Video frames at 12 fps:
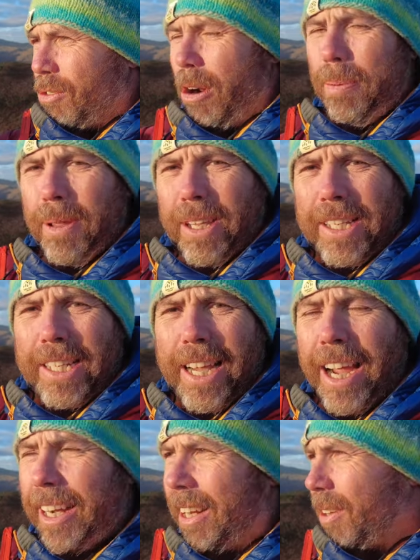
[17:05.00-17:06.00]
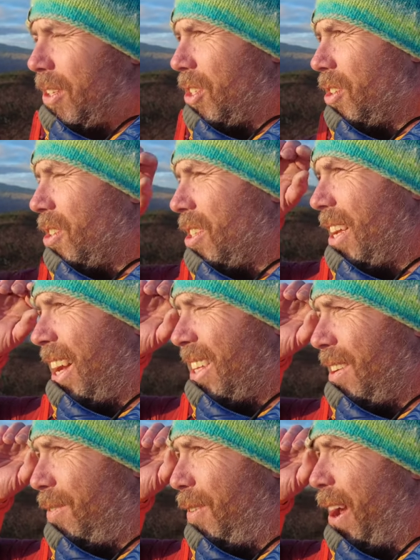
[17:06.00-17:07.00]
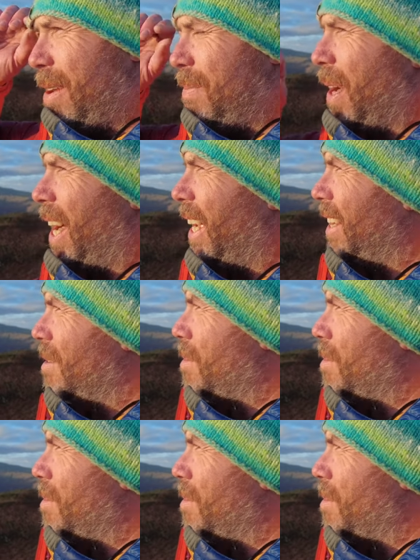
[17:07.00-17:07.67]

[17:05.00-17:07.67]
drop in the sky now. The sun's starting to fade behind the